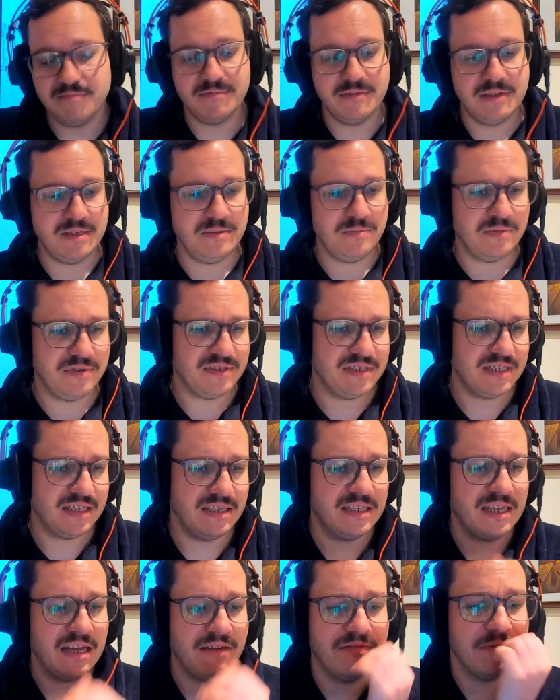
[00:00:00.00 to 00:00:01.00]
one hundred percent.
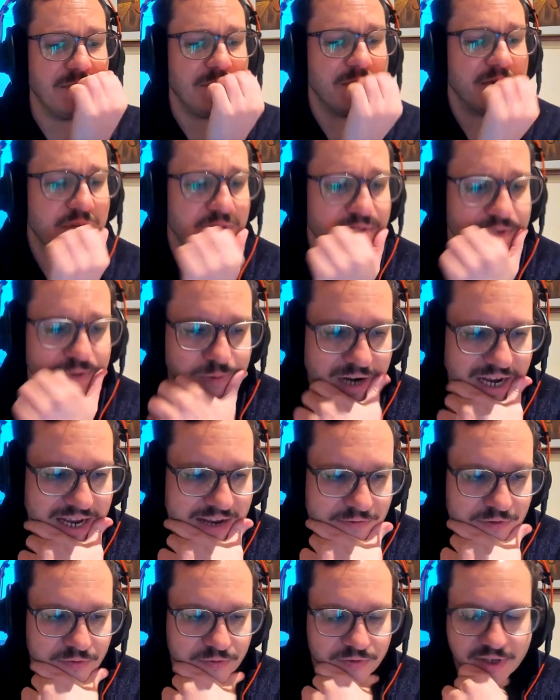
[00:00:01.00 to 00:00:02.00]
I think we should try
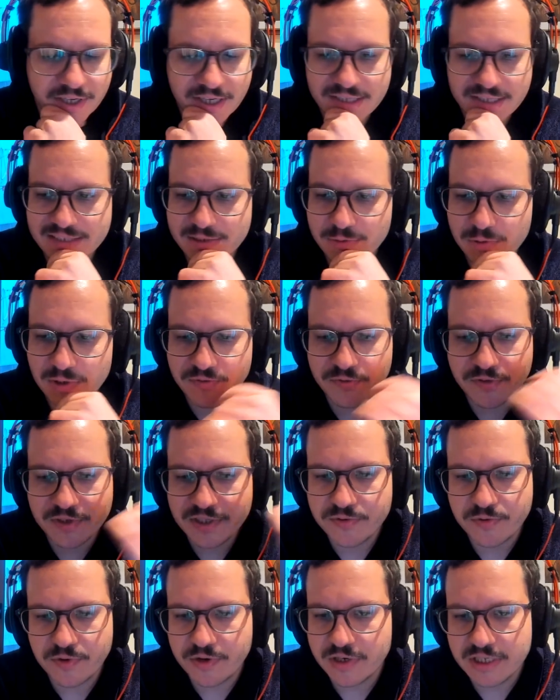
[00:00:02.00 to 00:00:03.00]
everything and see what fits
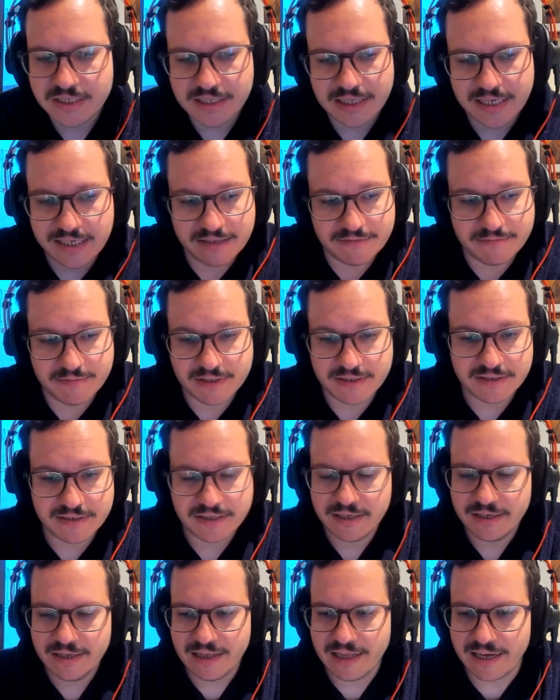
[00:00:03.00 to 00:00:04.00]
for us. Like it's
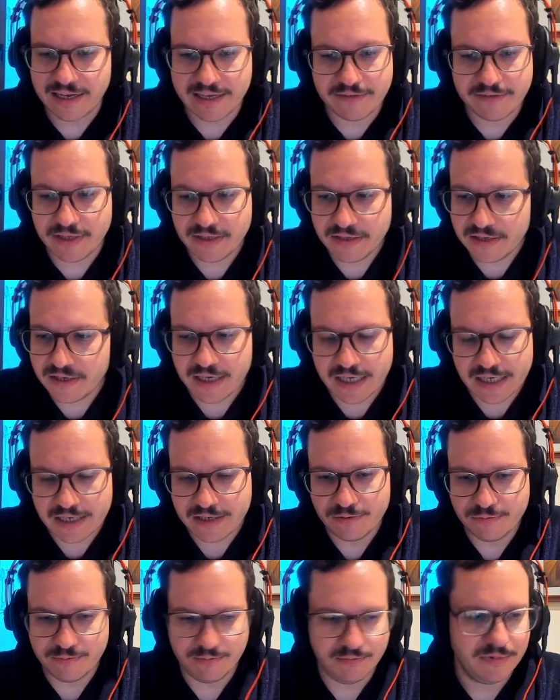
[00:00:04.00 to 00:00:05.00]
like even
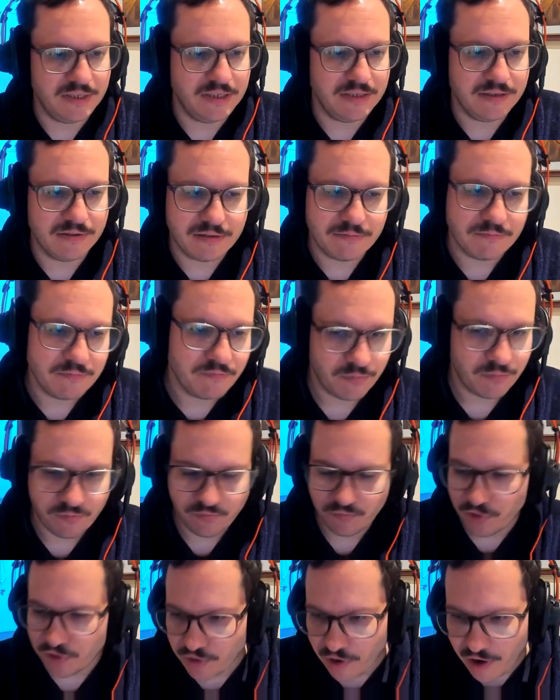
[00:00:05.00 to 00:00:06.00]
in
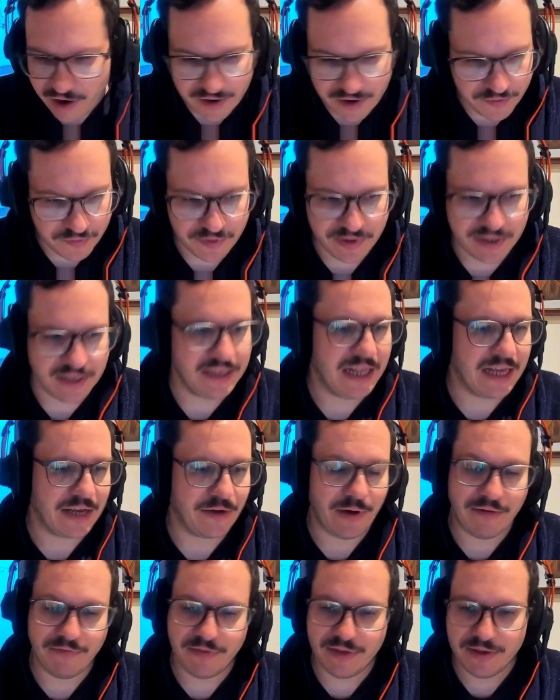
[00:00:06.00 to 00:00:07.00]
photography, like you
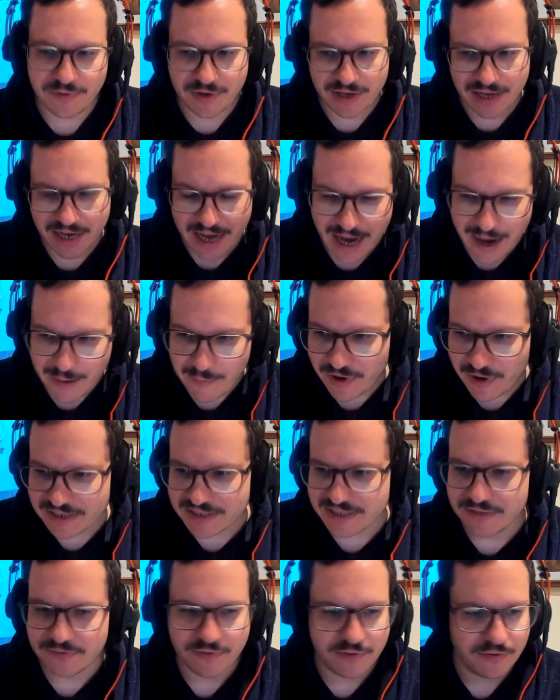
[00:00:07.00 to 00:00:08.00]
have different cameras,
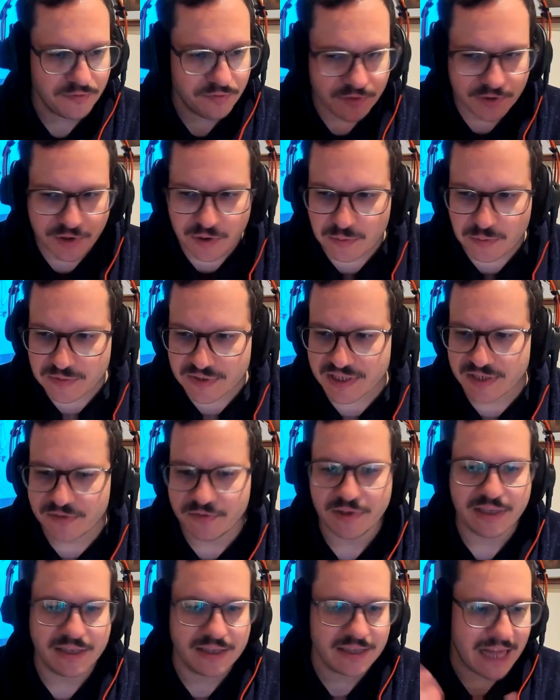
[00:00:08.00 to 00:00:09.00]
different films,
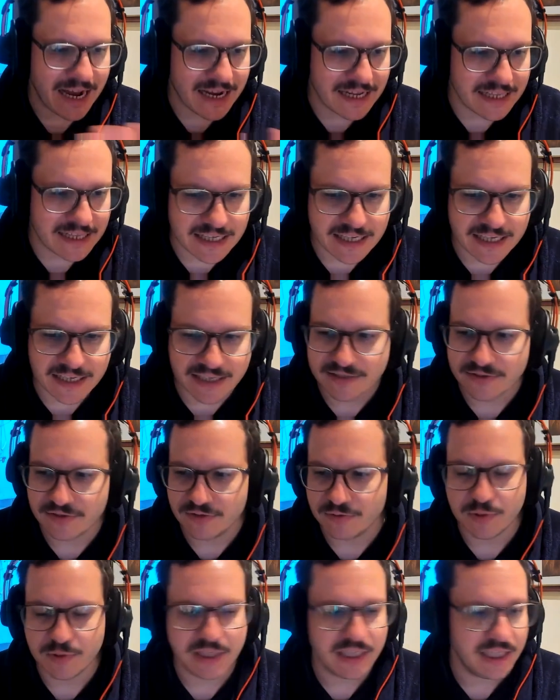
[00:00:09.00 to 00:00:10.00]
different techniques,
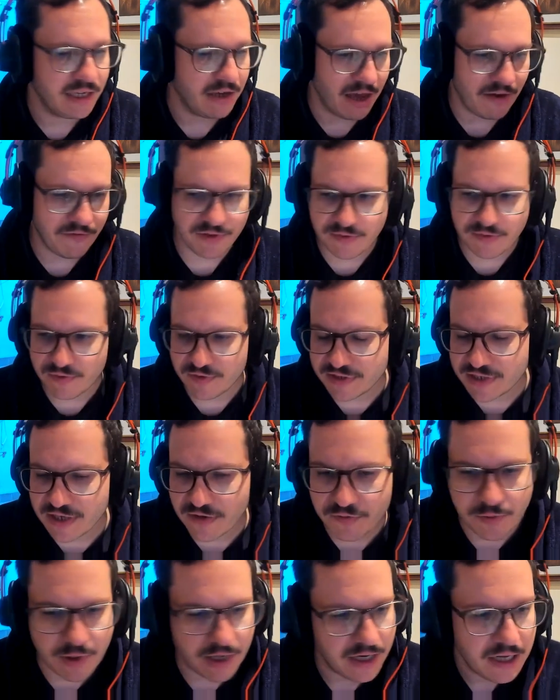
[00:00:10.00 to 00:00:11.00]
and three D you have different
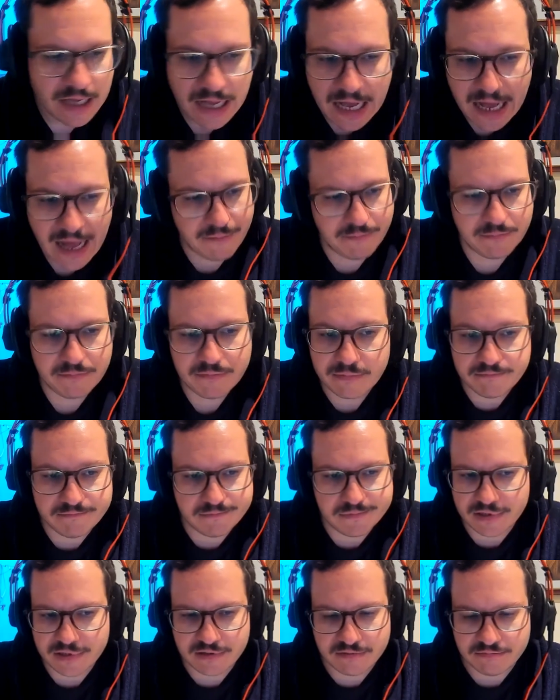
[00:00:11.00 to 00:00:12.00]
software.
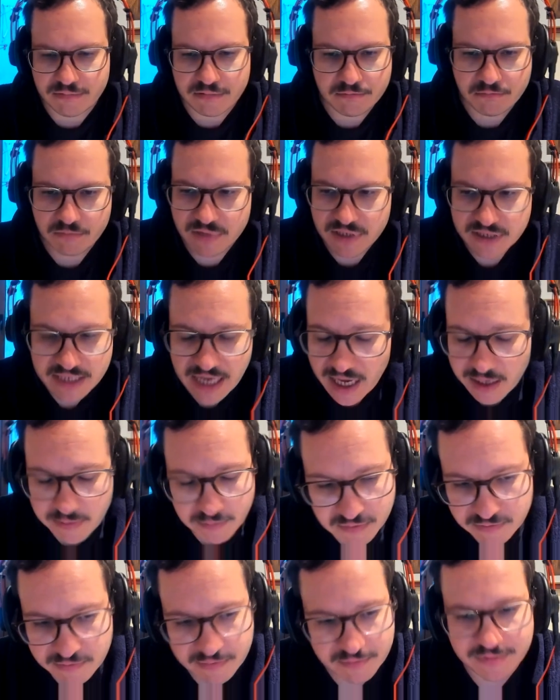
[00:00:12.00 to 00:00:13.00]
It's the same,
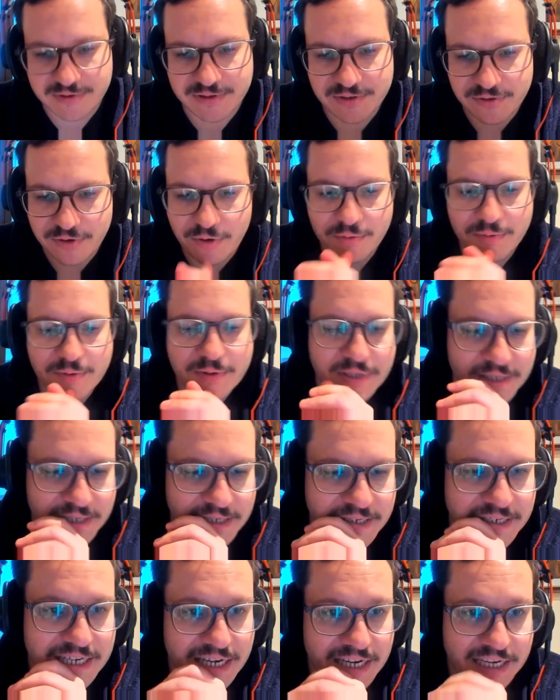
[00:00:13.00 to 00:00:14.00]
you know.
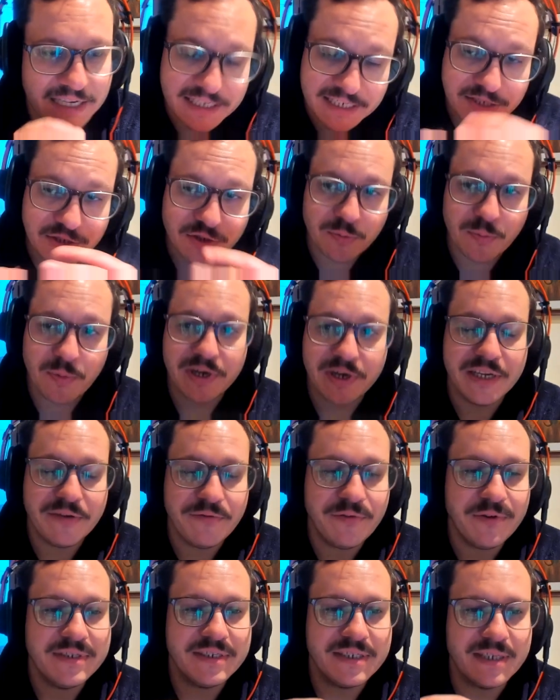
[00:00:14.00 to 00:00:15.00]
It is super
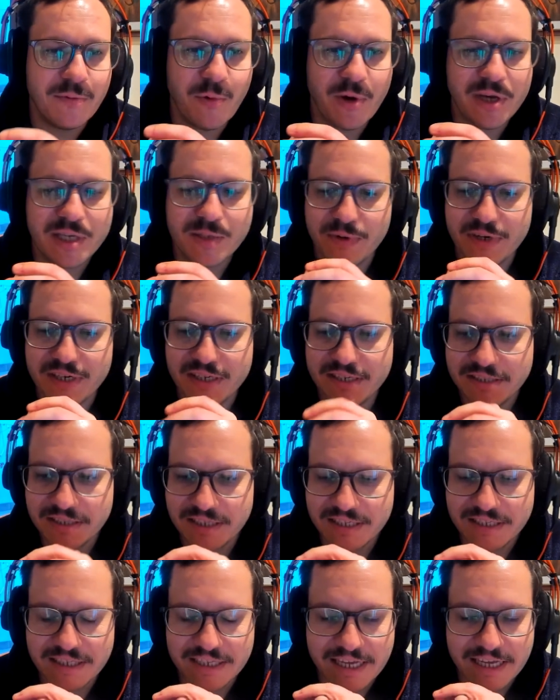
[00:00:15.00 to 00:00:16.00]
different in some ways, but in,
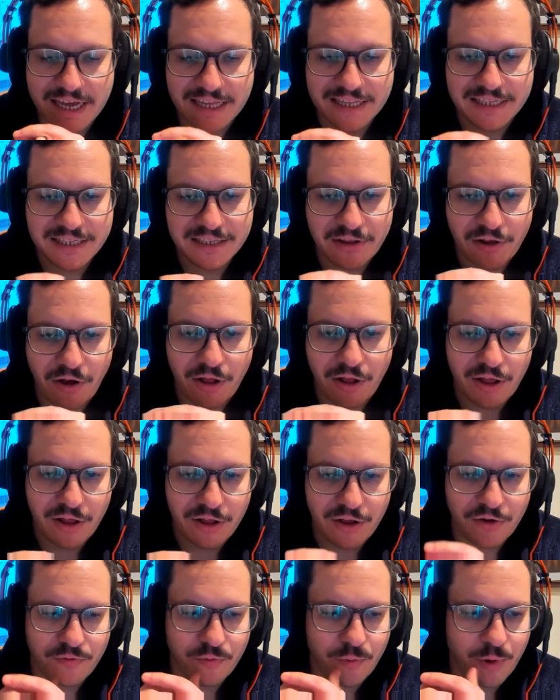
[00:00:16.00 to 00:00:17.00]
in the end, in a
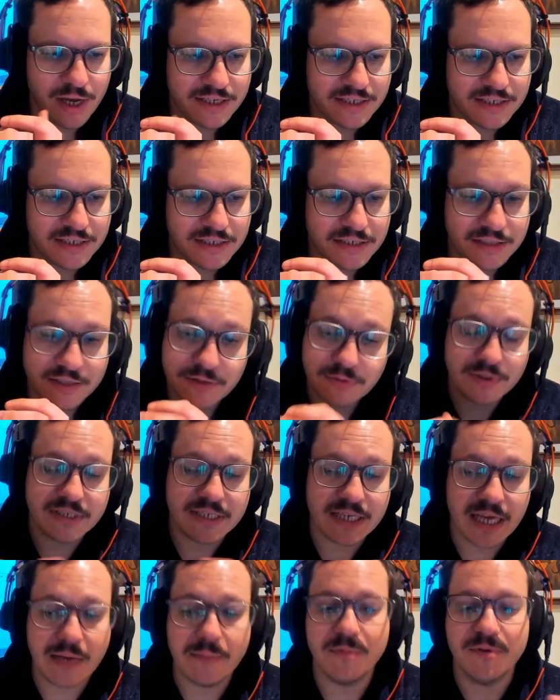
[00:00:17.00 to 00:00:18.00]
lot of ways, it's still the
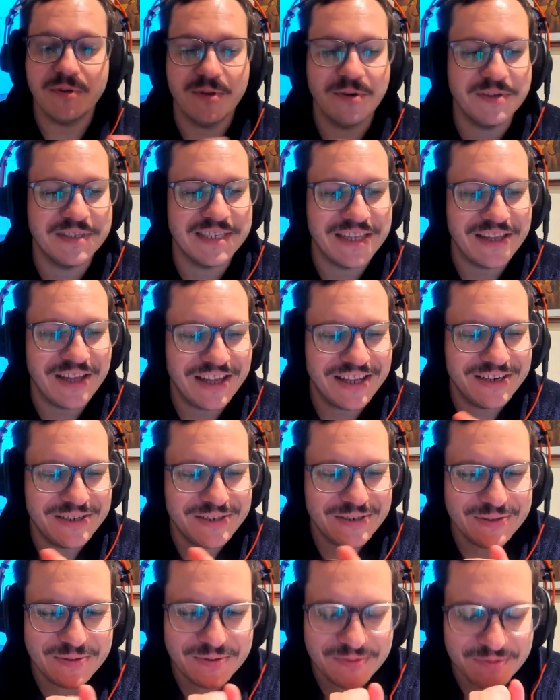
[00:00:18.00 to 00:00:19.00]
same, you know, it's another
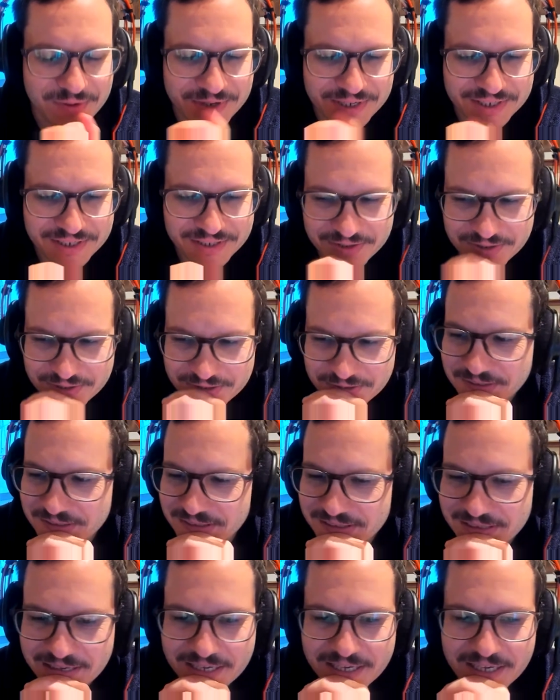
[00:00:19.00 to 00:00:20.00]
tool for us to use.
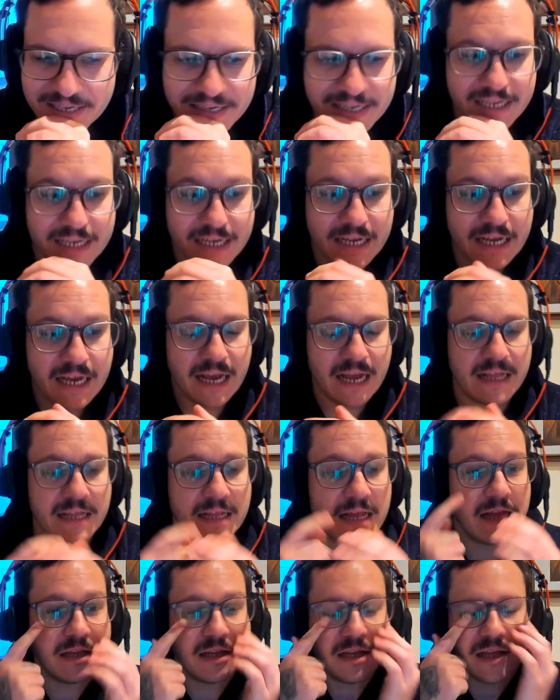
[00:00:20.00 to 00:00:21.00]
And,
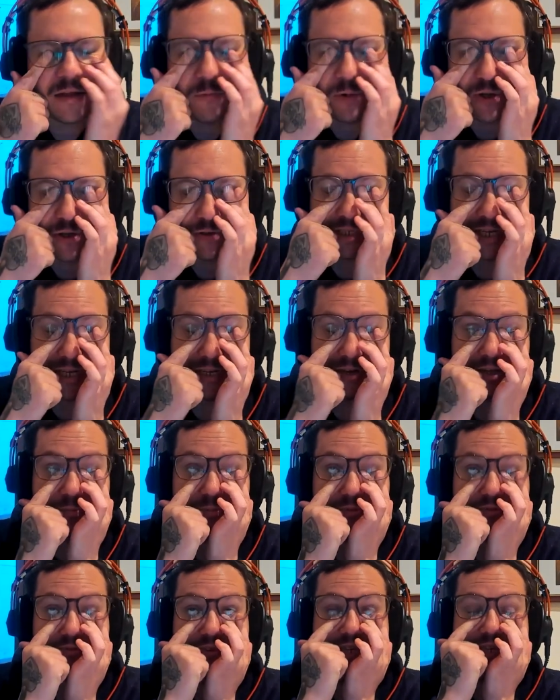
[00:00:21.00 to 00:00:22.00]
and, and what you say got
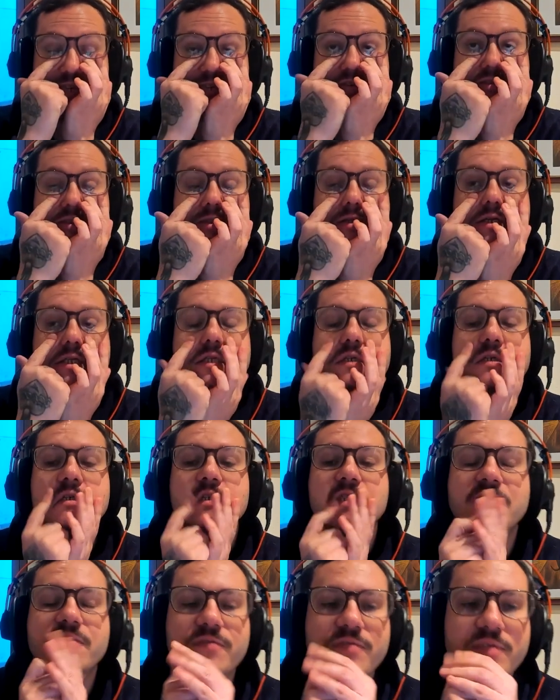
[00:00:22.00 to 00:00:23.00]
me thinking under
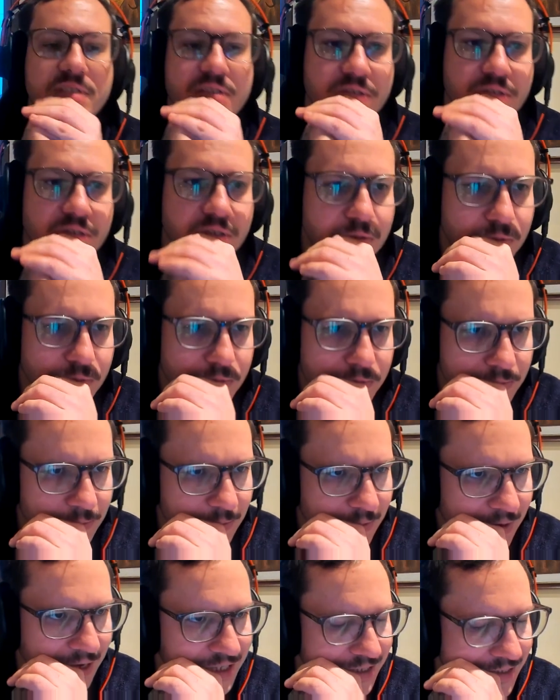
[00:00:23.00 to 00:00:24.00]
something quite